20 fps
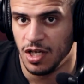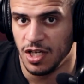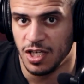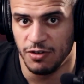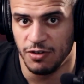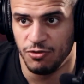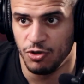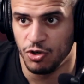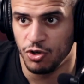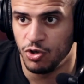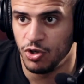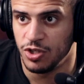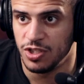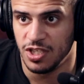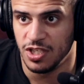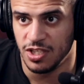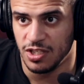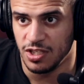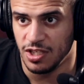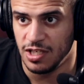Like if you're good
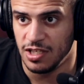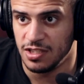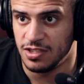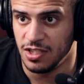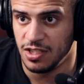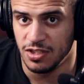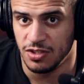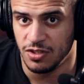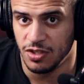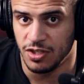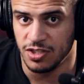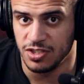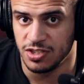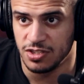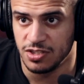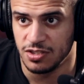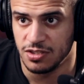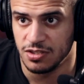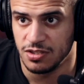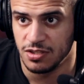in a guillotine
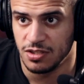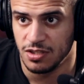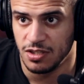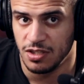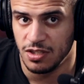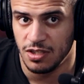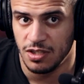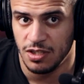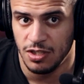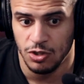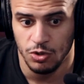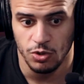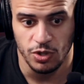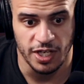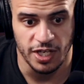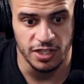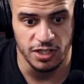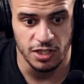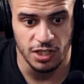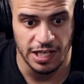doors, you
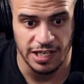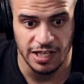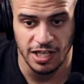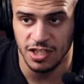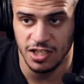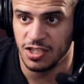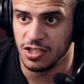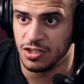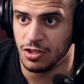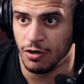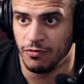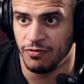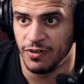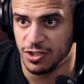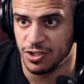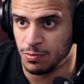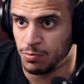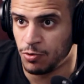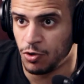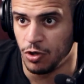can hit it off a
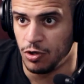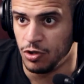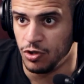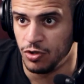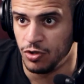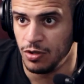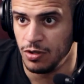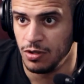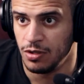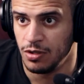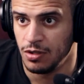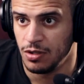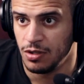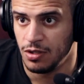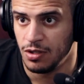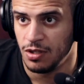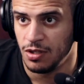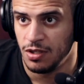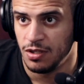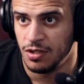sprawl,
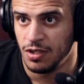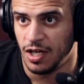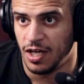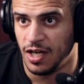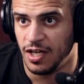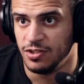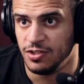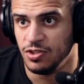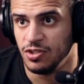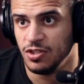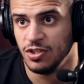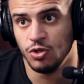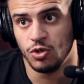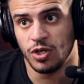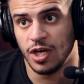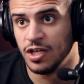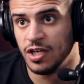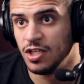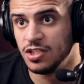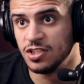and you
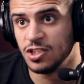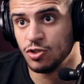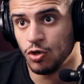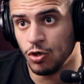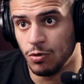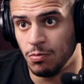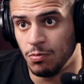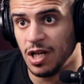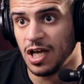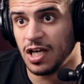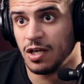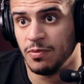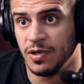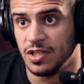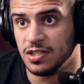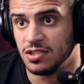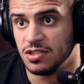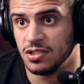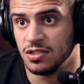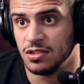can hit it on black
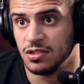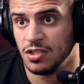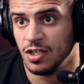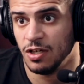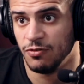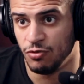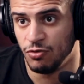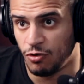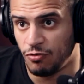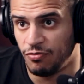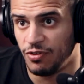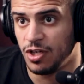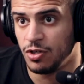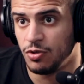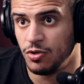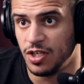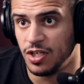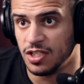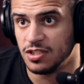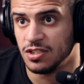belts if you're very
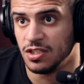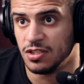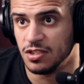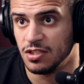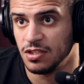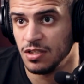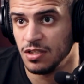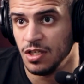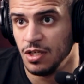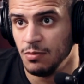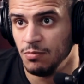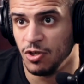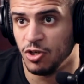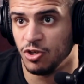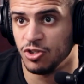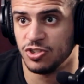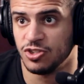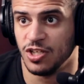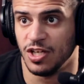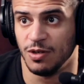good at it.
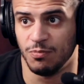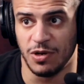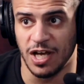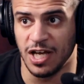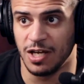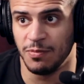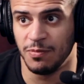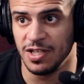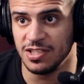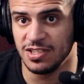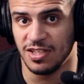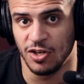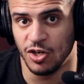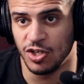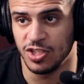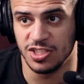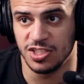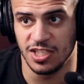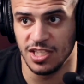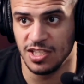Because in black belt, the
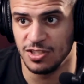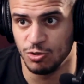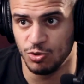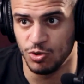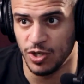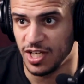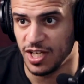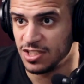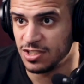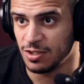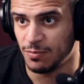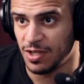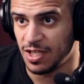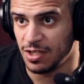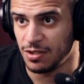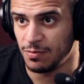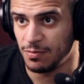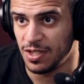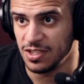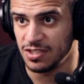hardest thing to do against a
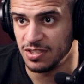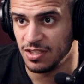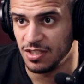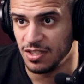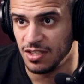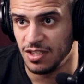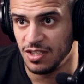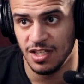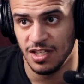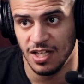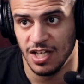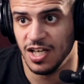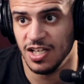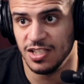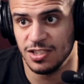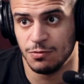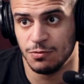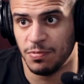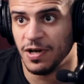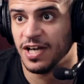black belt
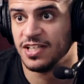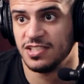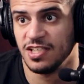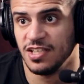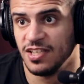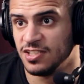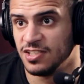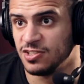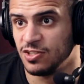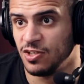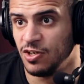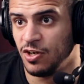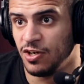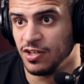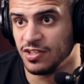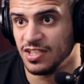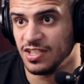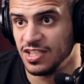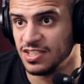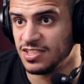is passing his
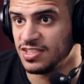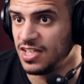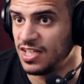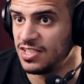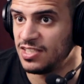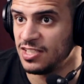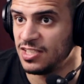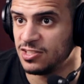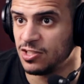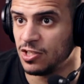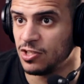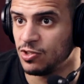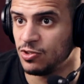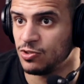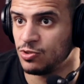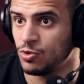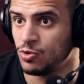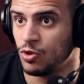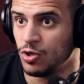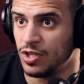guard, is getting side
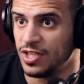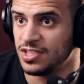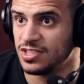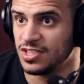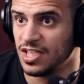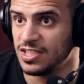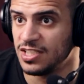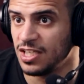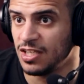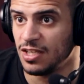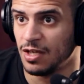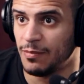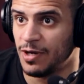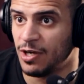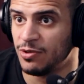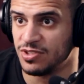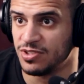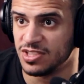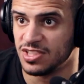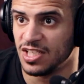control, is getting the
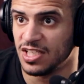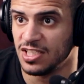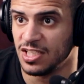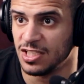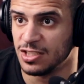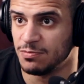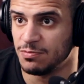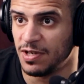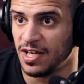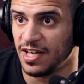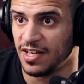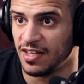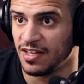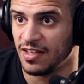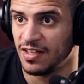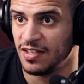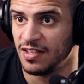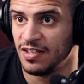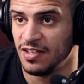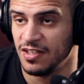mount, is getting his back.
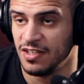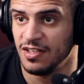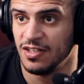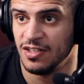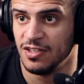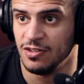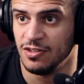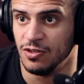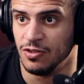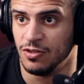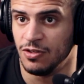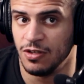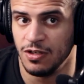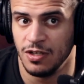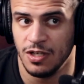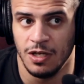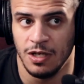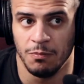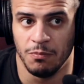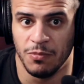
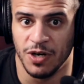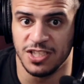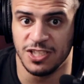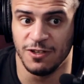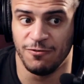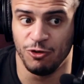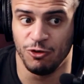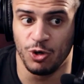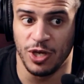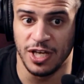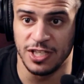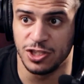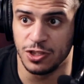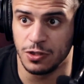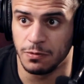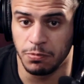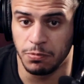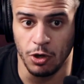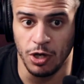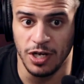But if you can
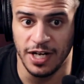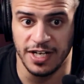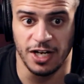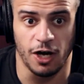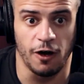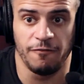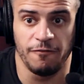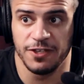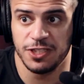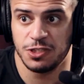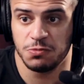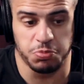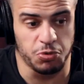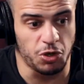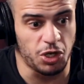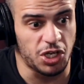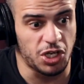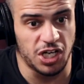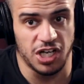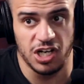sprawl and off a
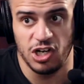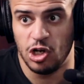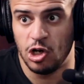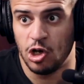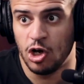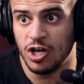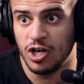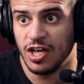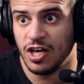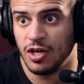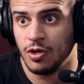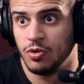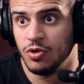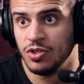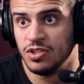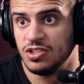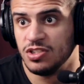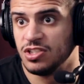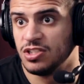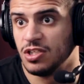sprawl lock a
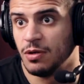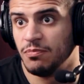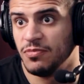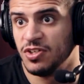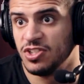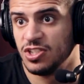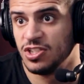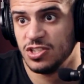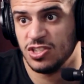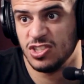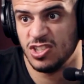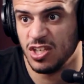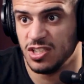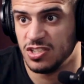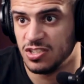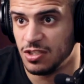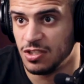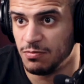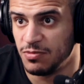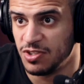good submission,
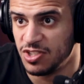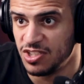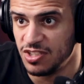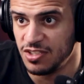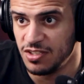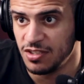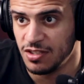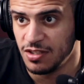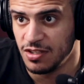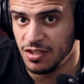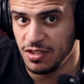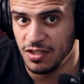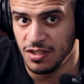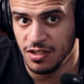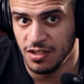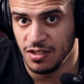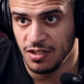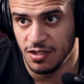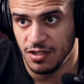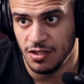tight submission,
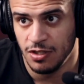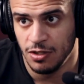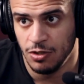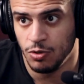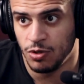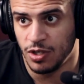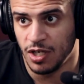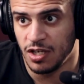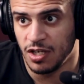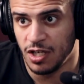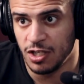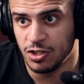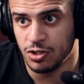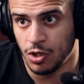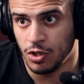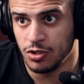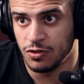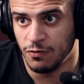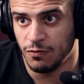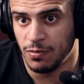you can catch a
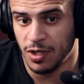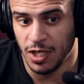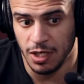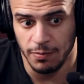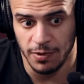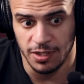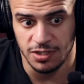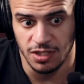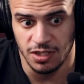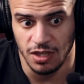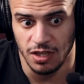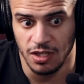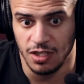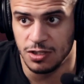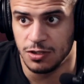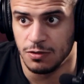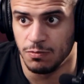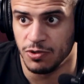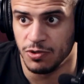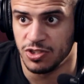lot of black belts in
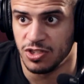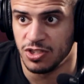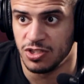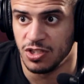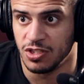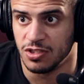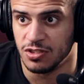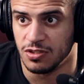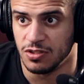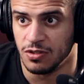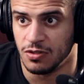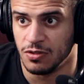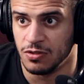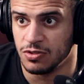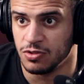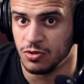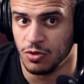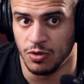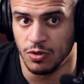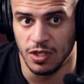these positions,
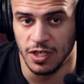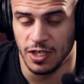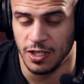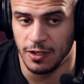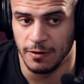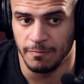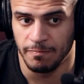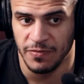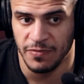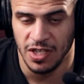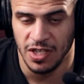So like,